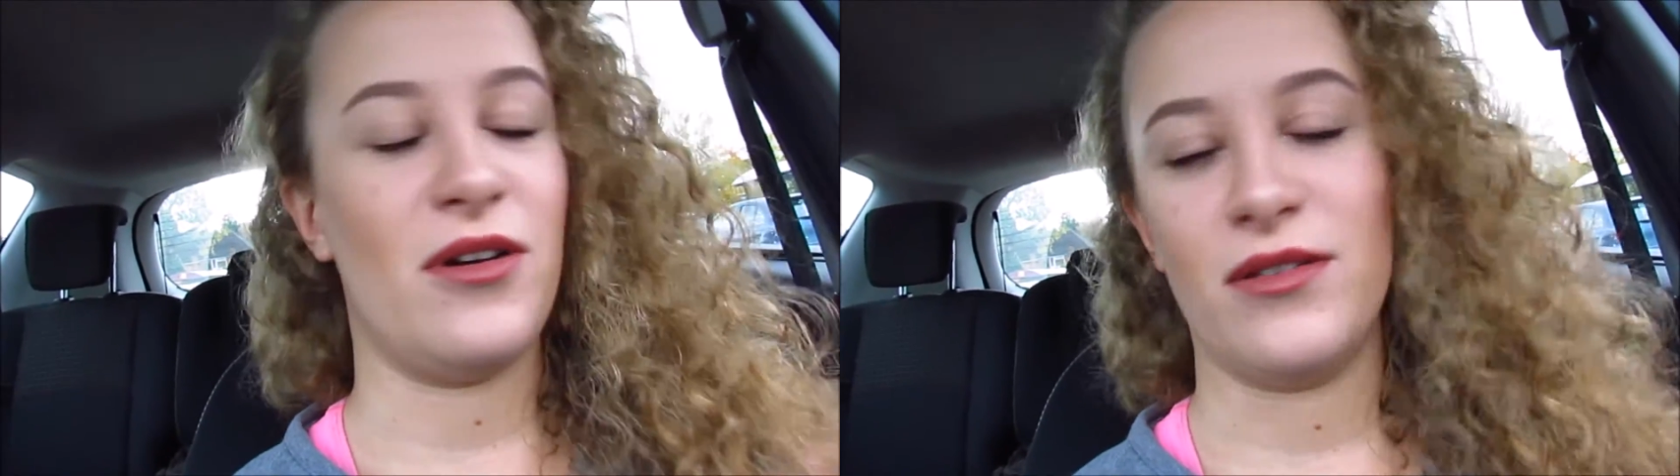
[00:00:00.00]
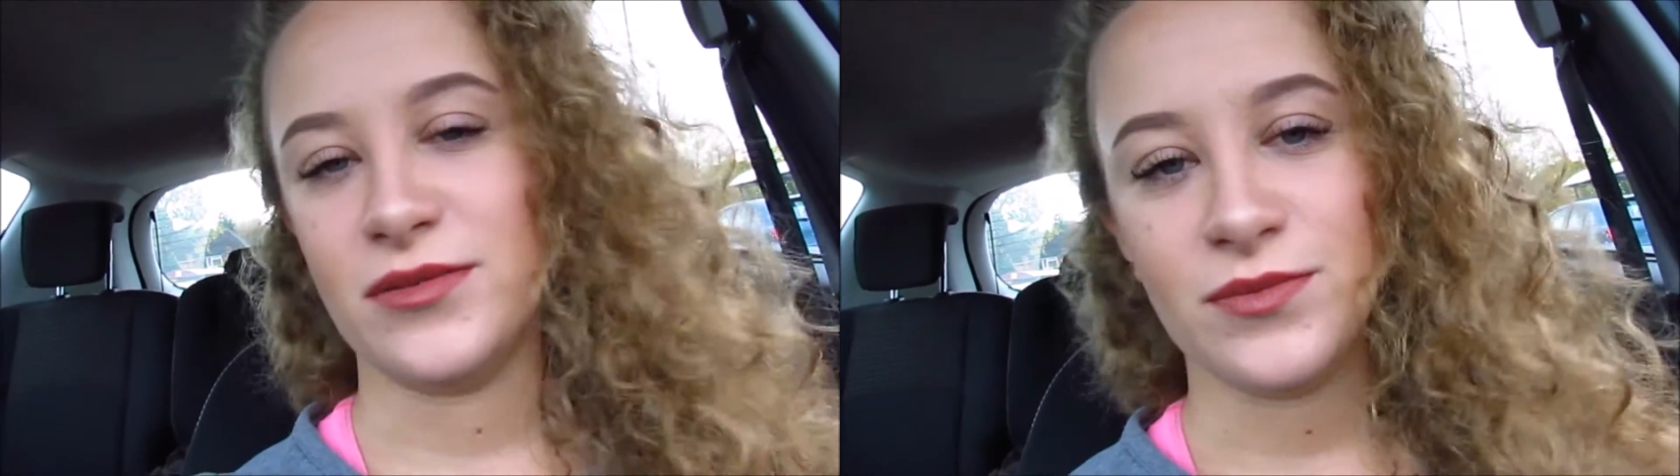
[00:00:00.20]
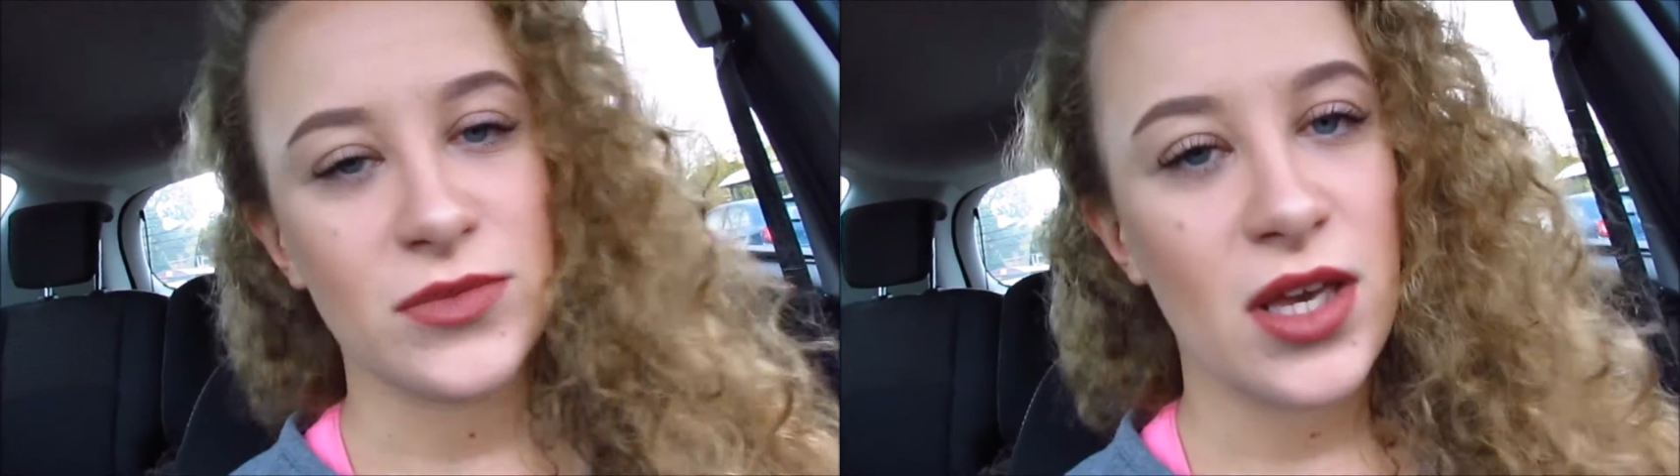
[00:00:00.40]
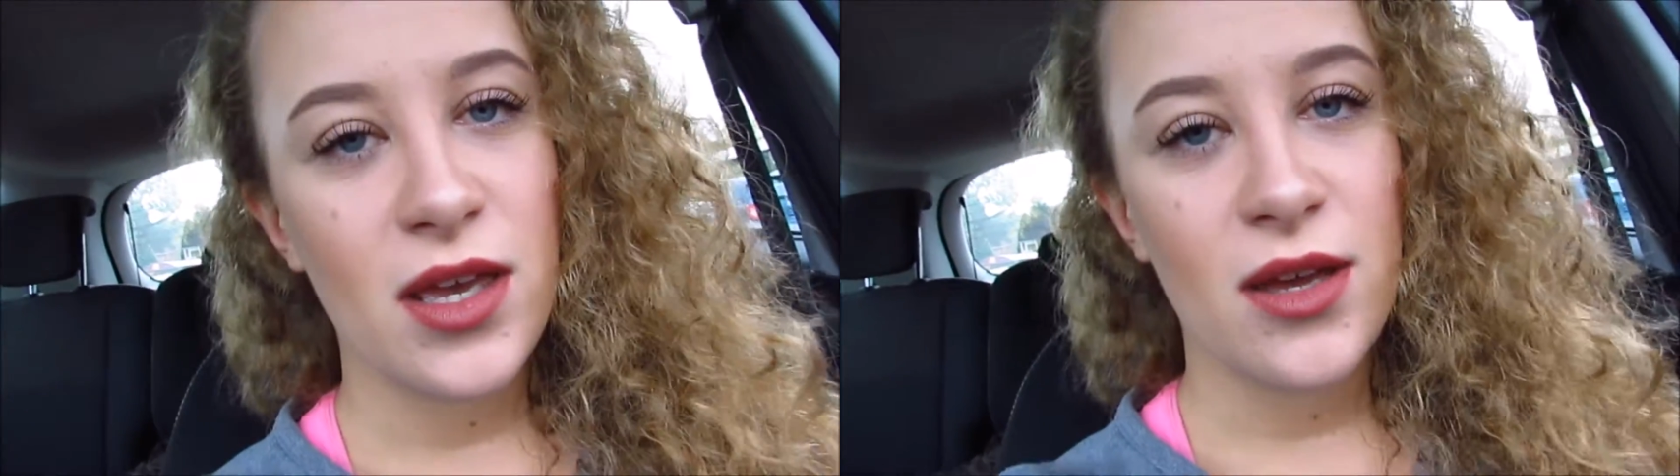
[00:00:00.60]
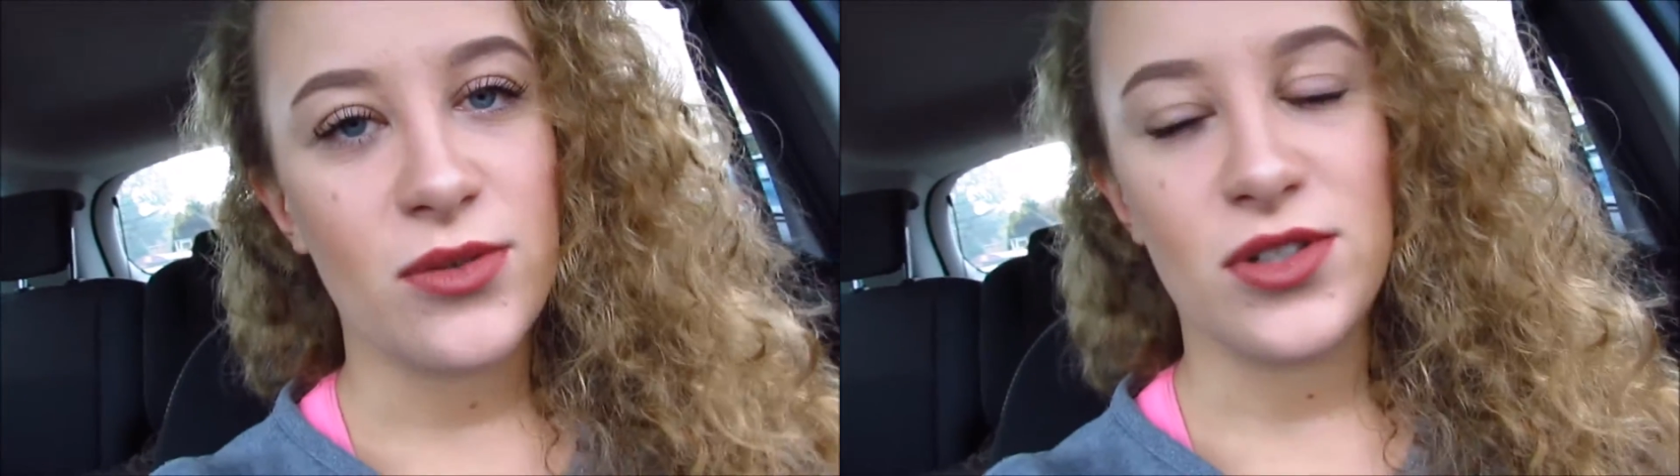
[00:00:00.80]
oh,
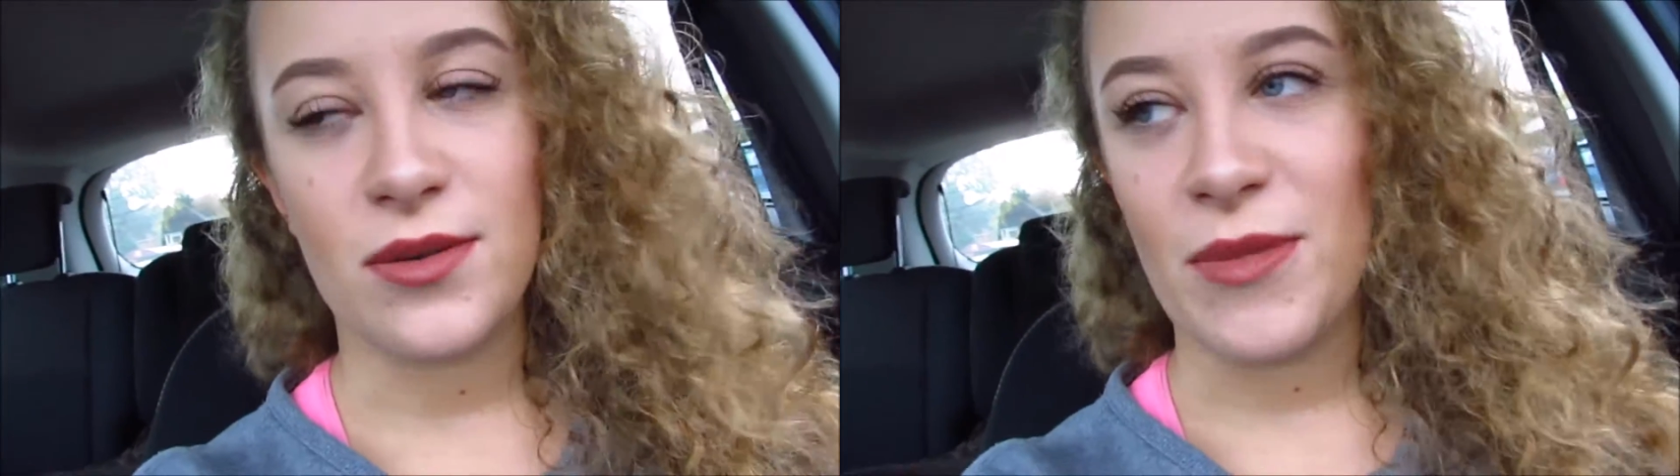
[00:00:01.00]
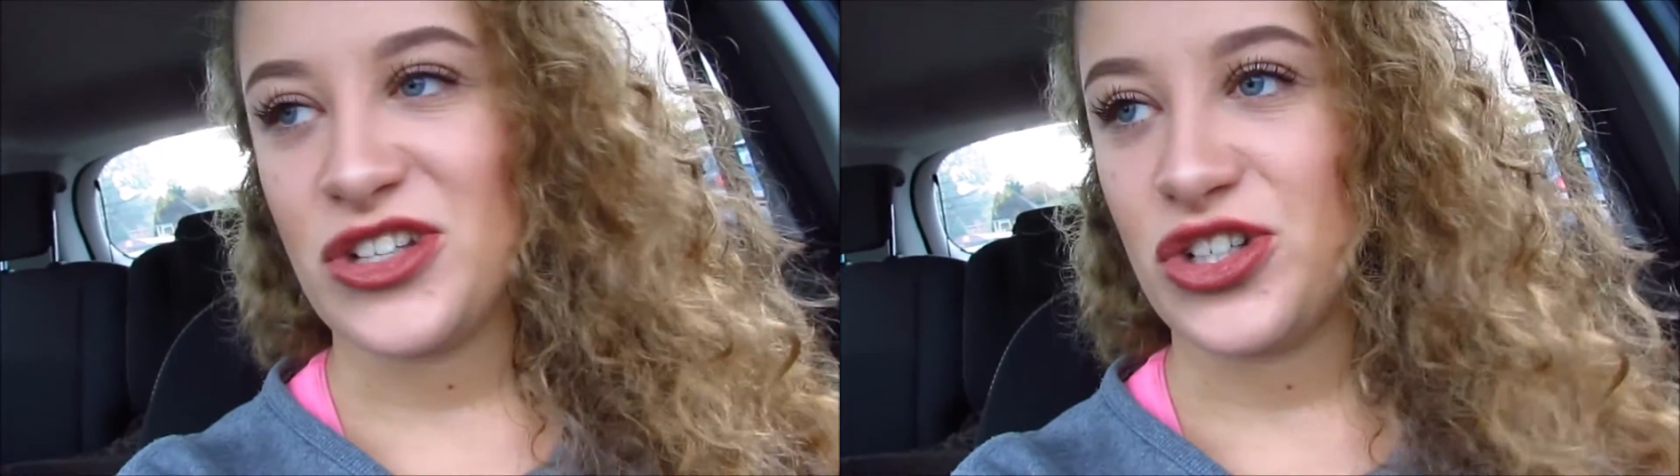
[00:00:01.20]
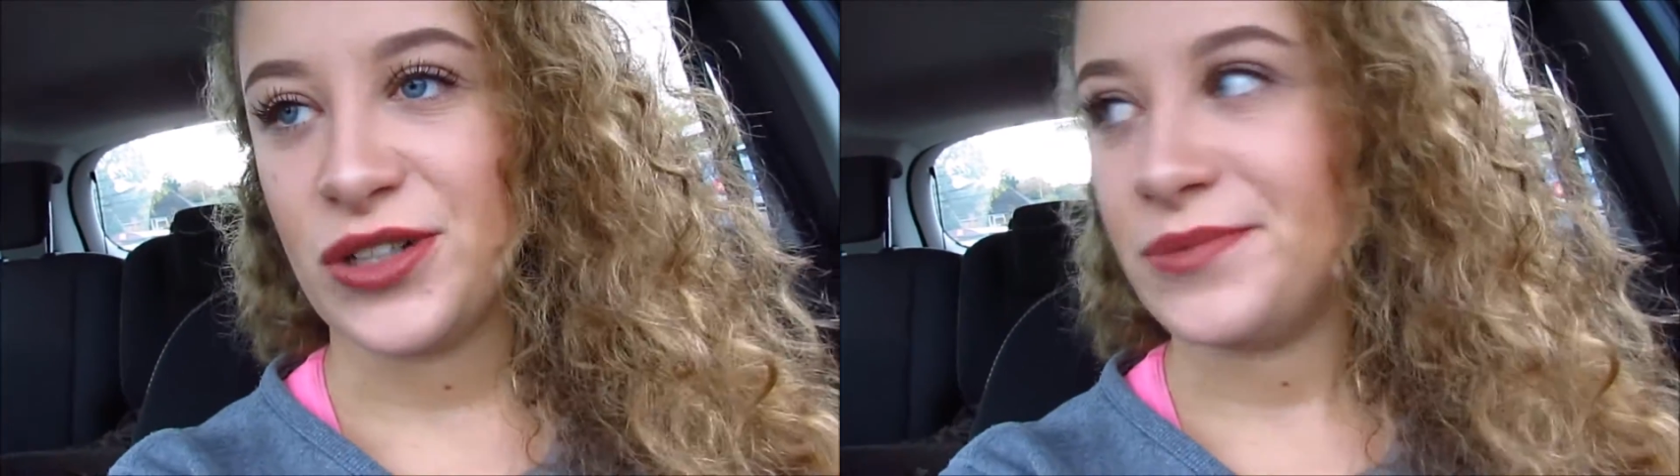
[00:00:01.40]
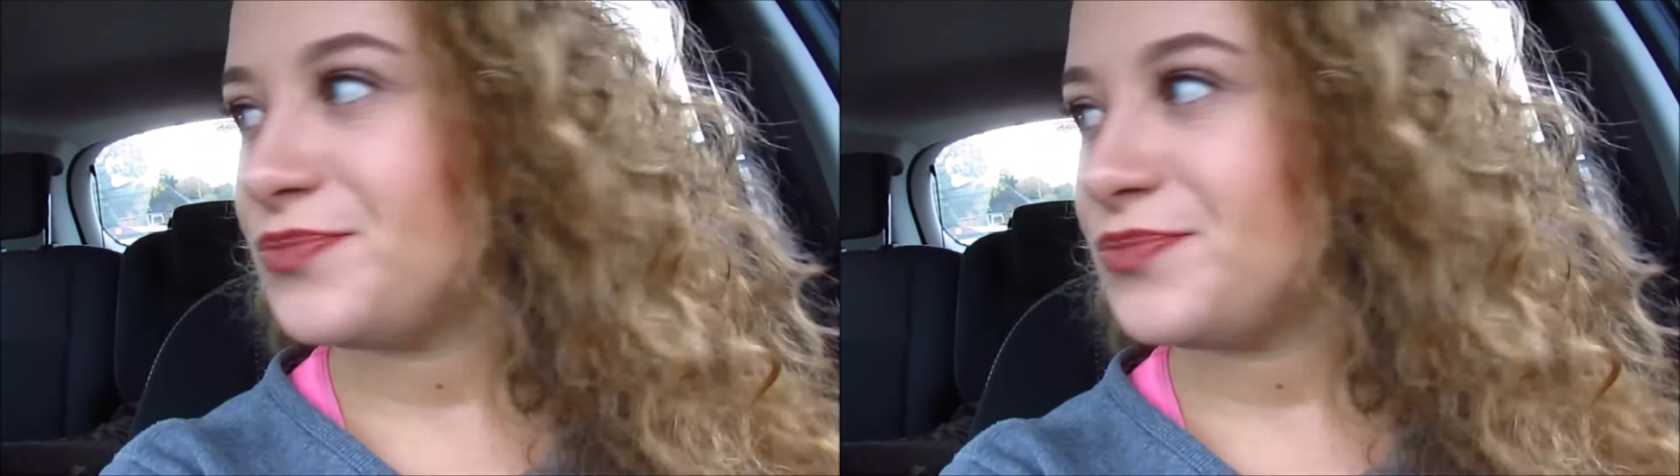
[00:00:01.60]
just a mission.